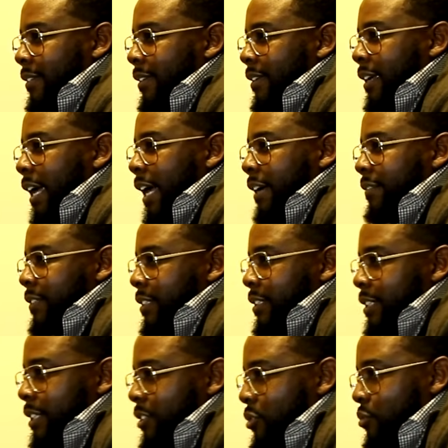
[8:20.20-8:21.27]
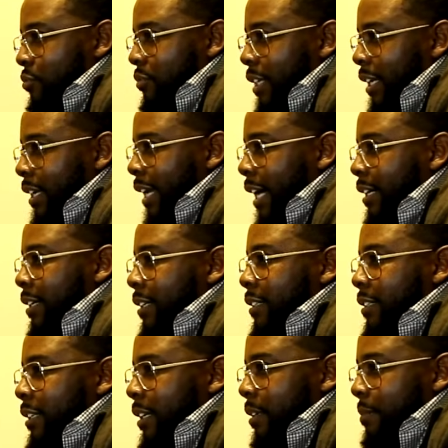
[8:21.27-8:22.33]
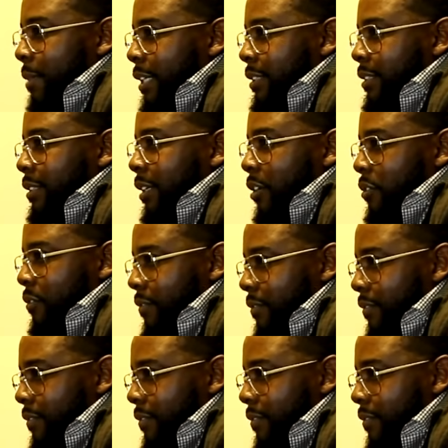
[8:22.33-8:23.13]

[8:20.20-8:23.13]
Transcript: Half the shit you did, I could have did it myself.